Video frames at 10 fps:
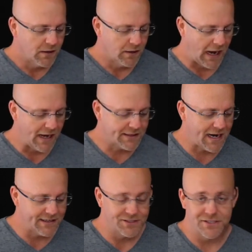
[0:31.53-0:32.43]
I
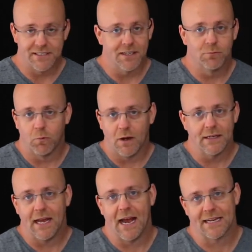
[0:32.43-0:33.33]
kind of just did one
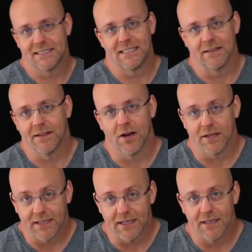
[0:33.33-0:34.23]
day accidentally on a
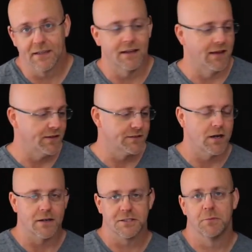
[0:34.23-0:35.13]
gig, and then
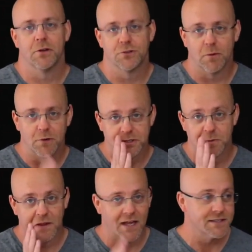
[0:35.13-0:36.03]
talked to some other drummers and
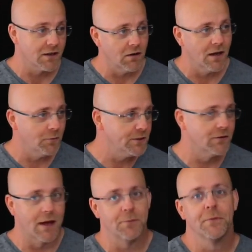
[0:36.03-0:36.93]
realized, like, oh yeah, we do
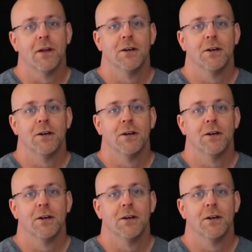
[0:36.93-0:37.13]
that one.